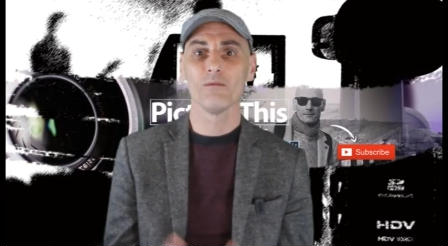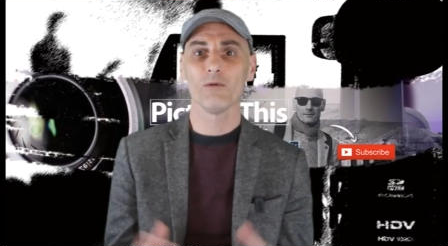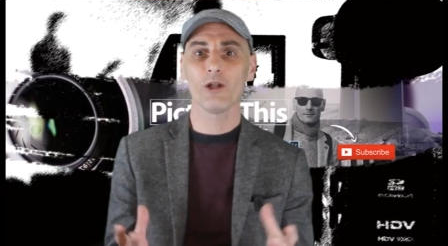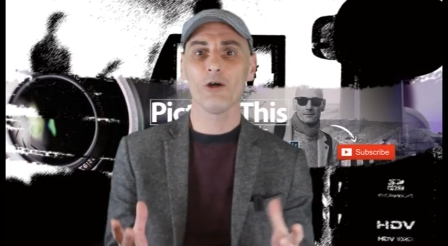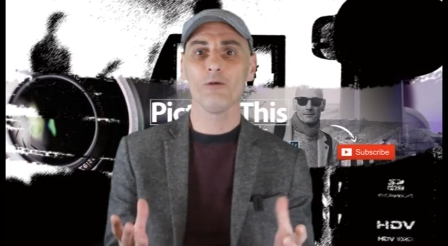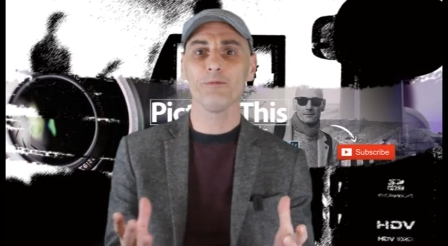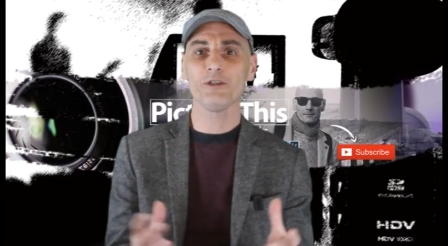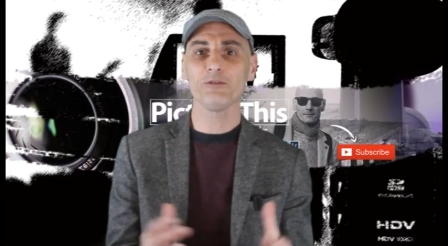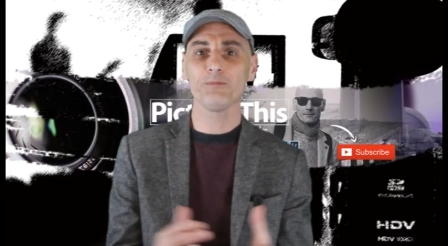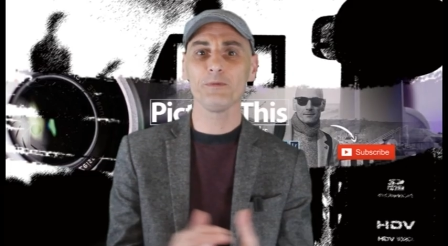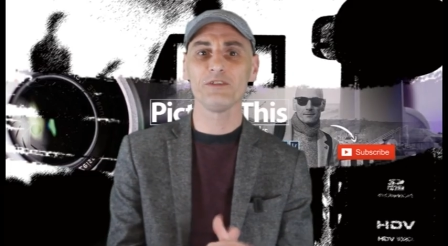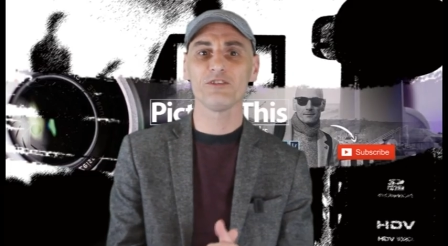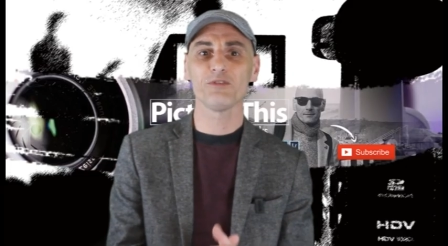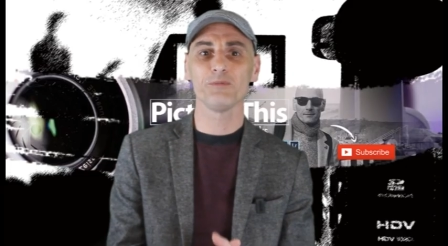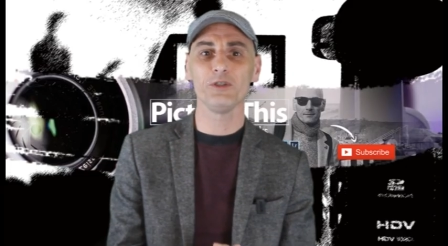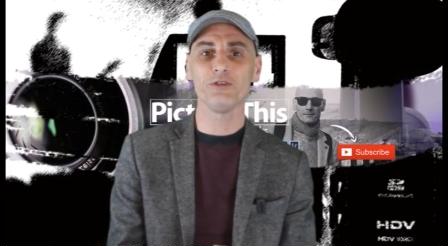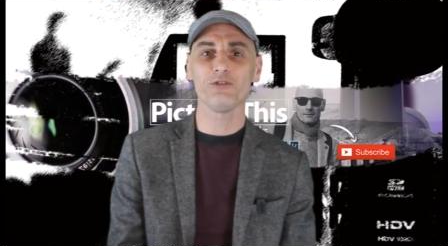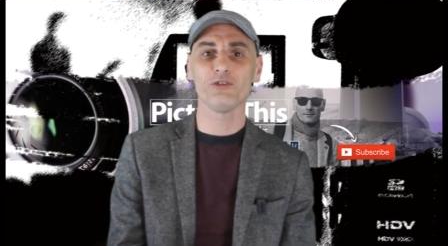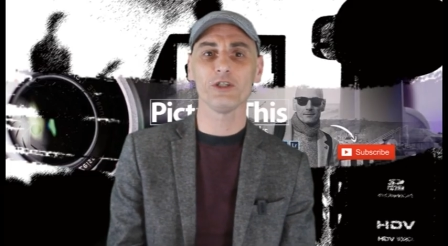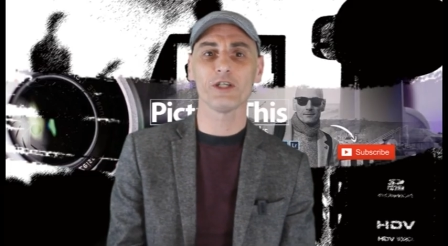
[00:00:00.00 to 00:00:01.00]
Well, I hope that's been some
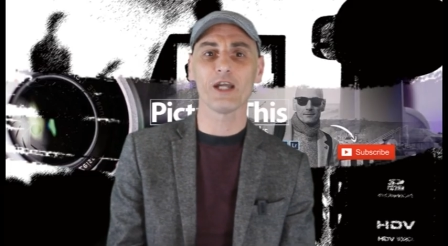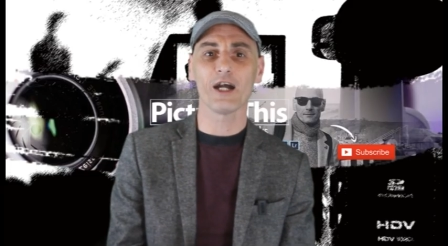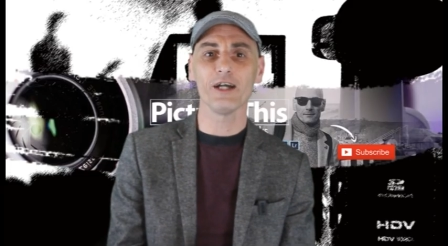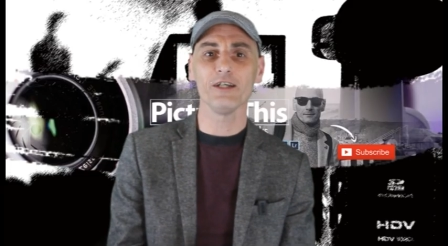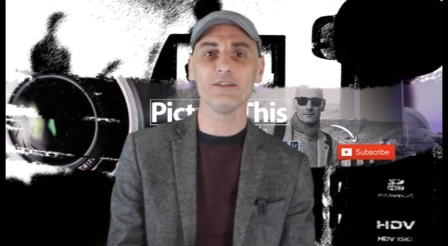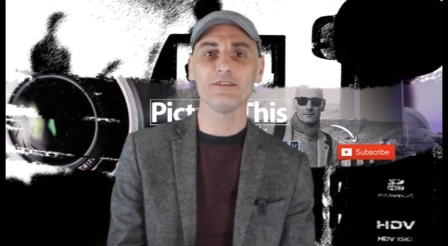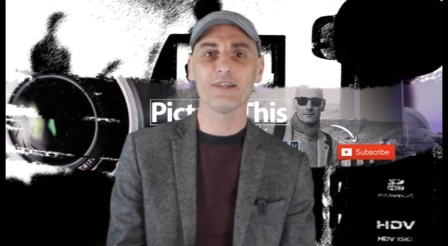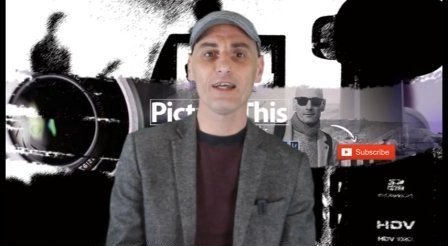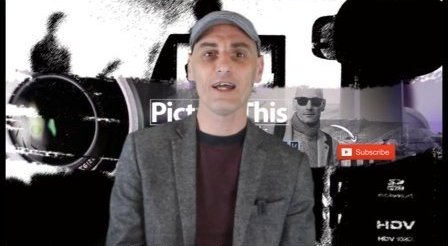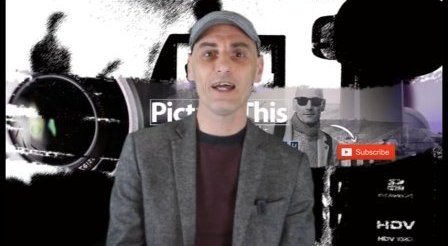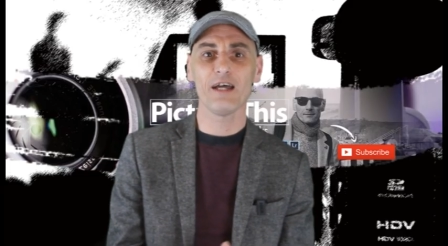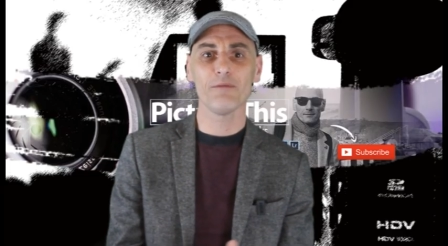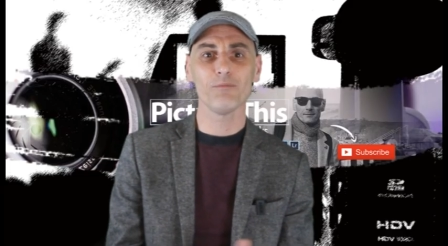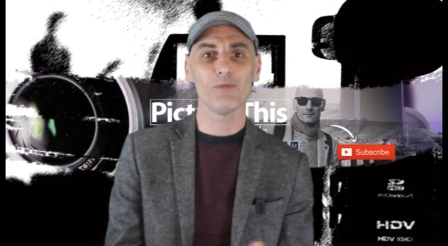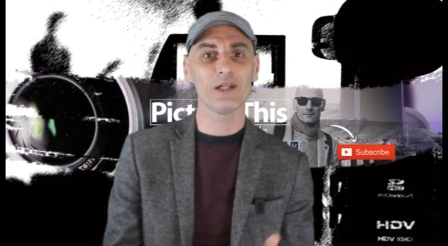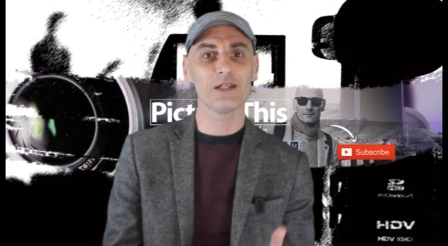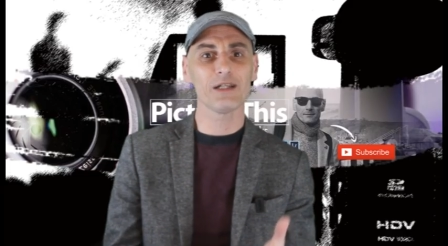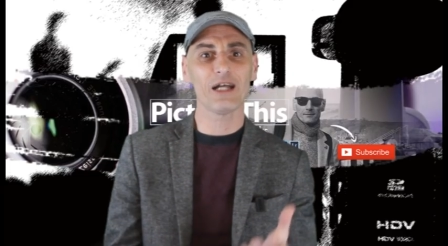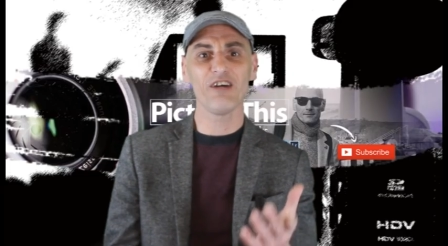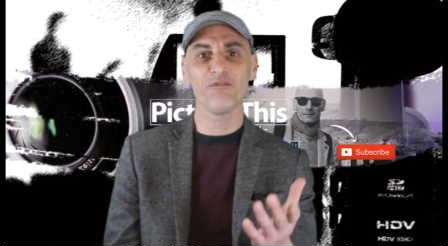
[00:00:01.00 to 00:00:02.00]
use to you guys. Um,
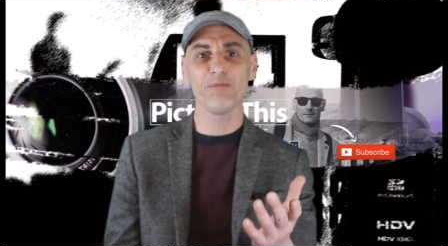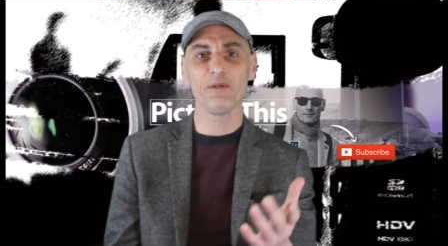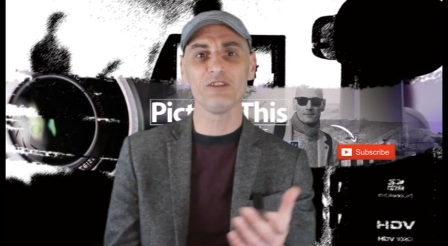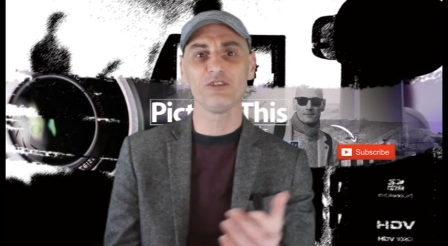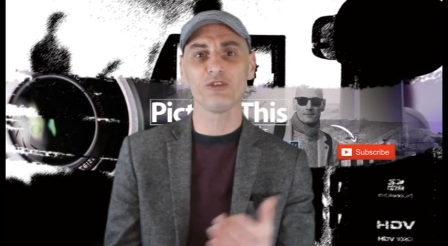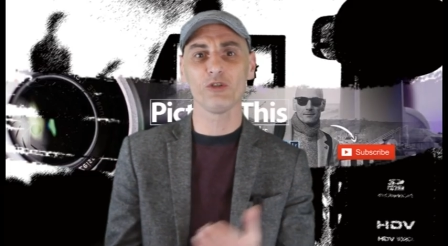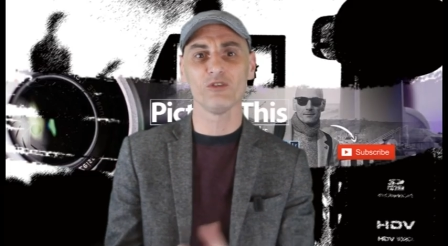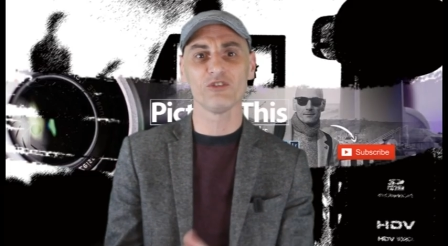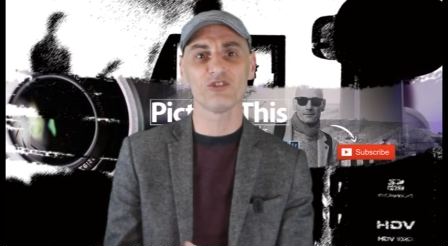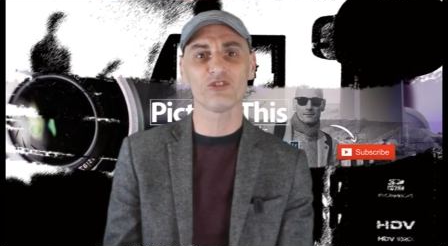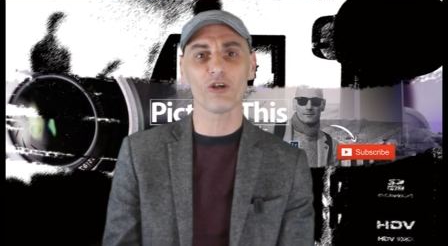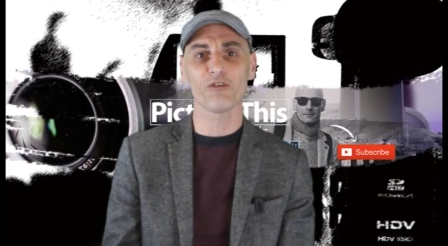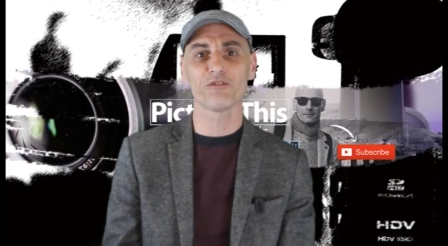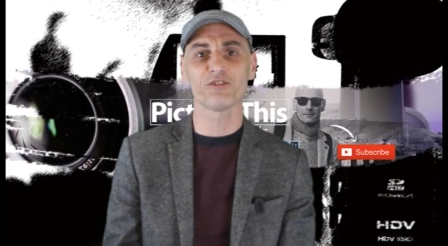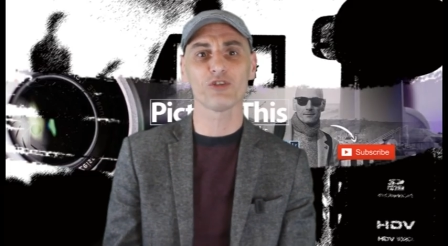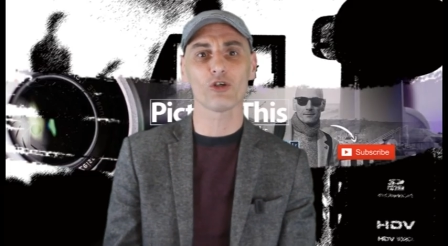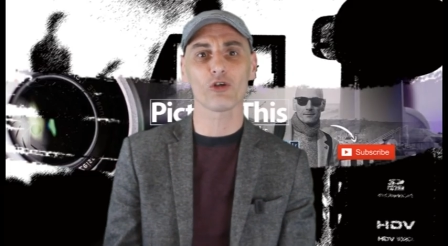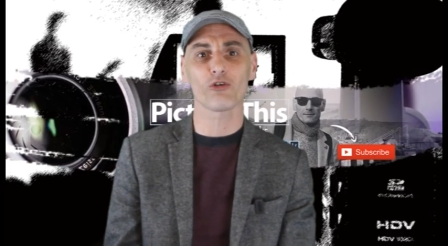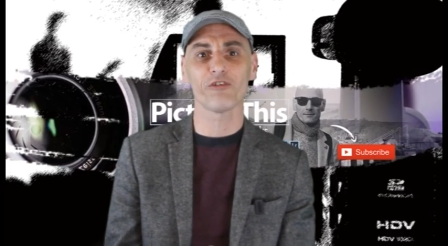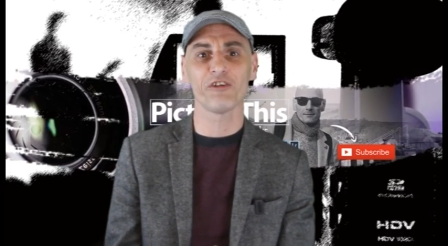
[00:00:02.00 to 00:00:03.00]
well, I've been shooting stock
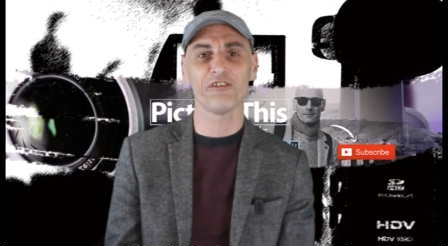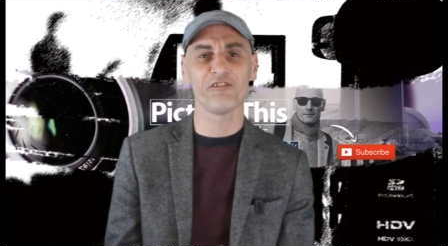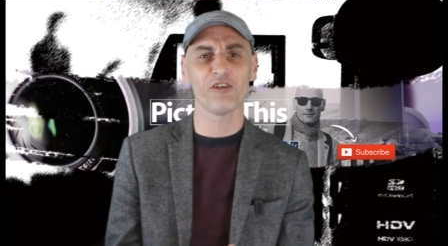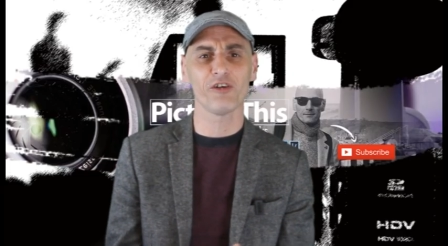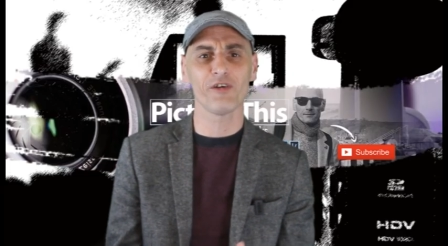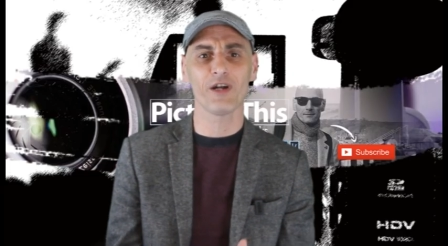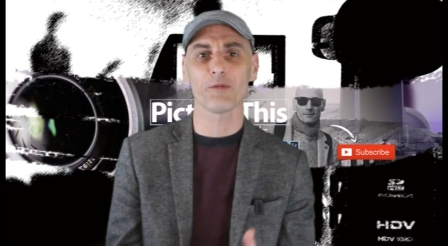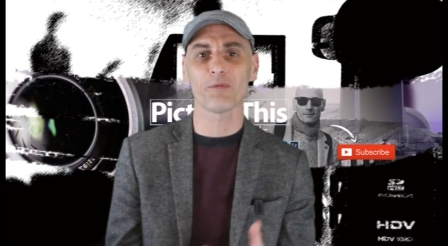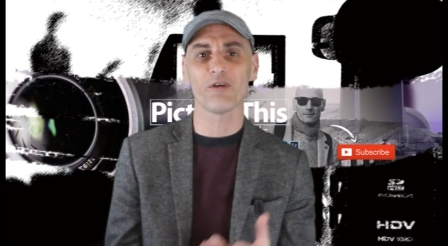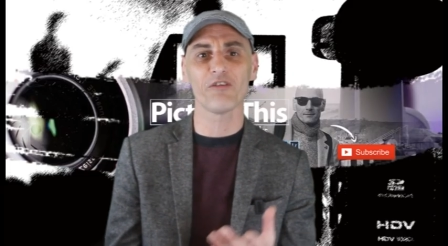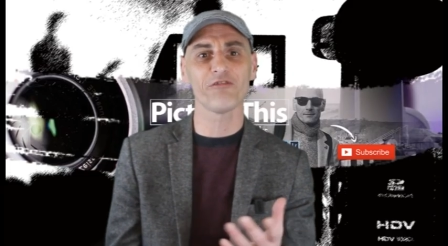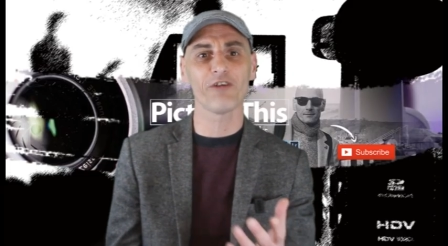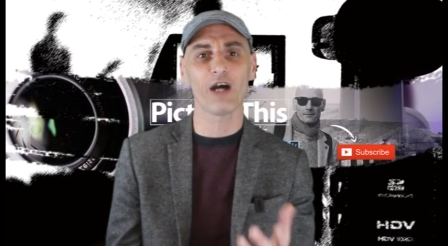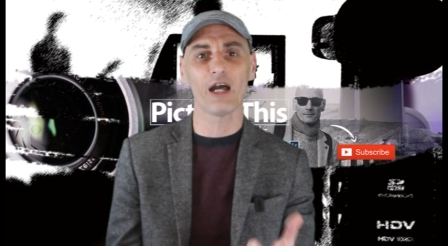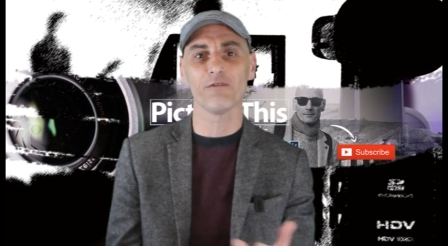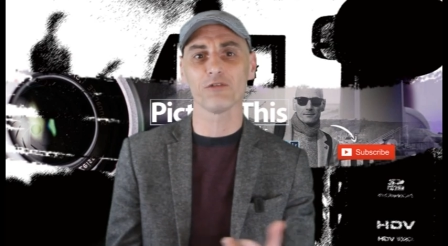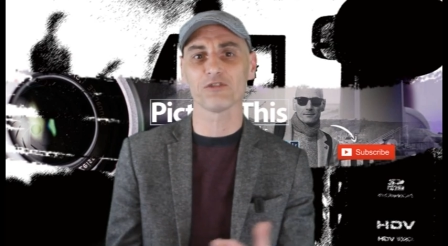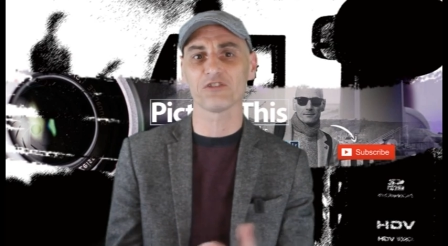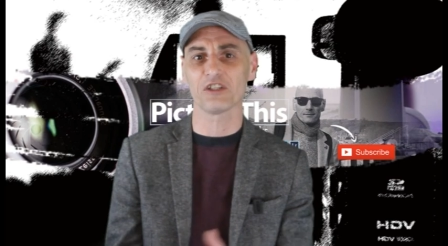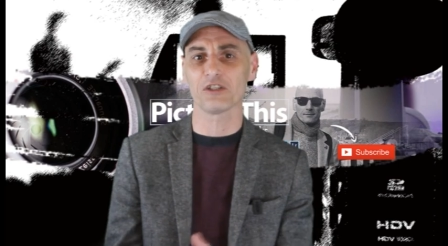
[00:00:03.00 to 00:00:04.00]
photography for around about
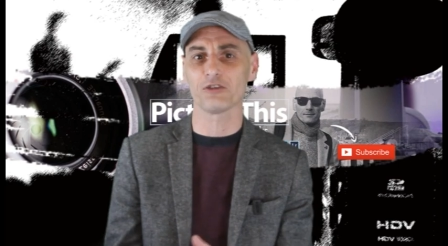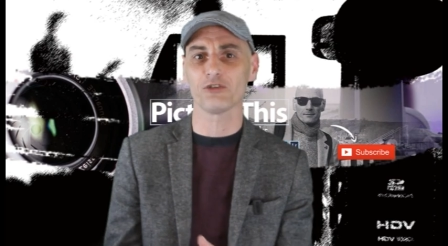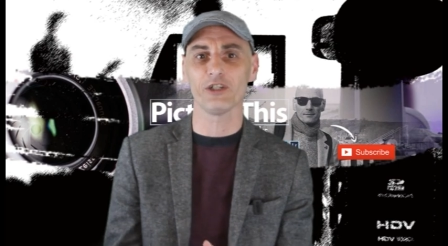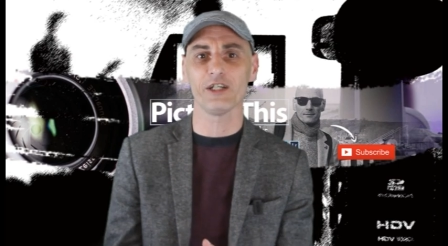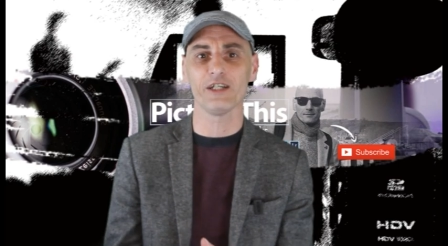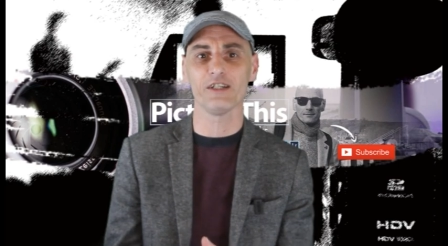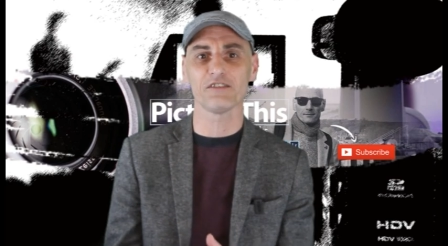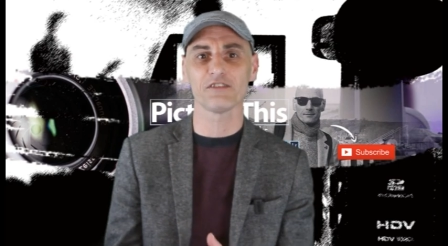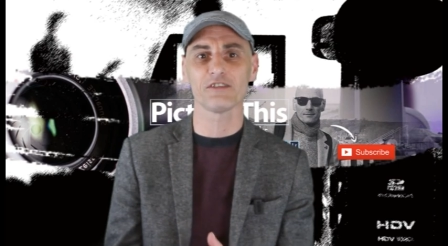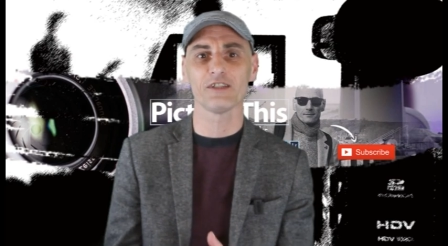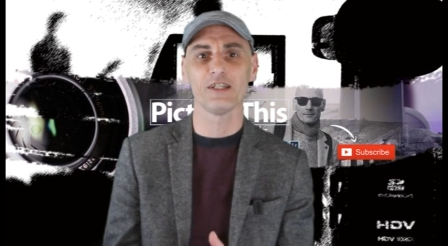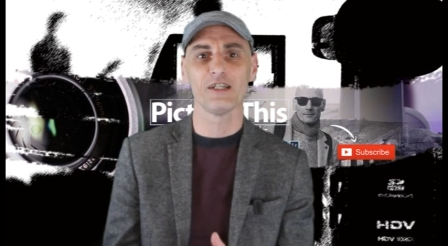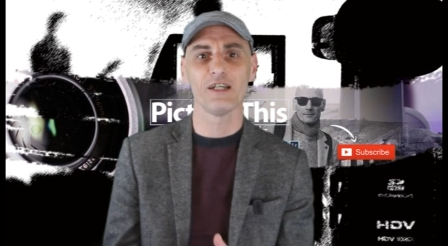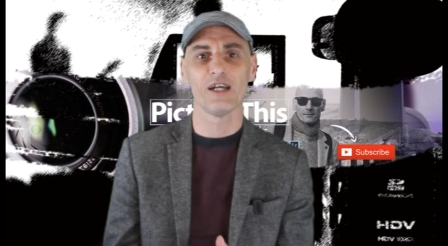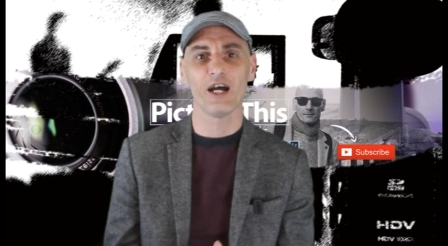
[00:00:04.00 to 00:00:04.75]
five or six years,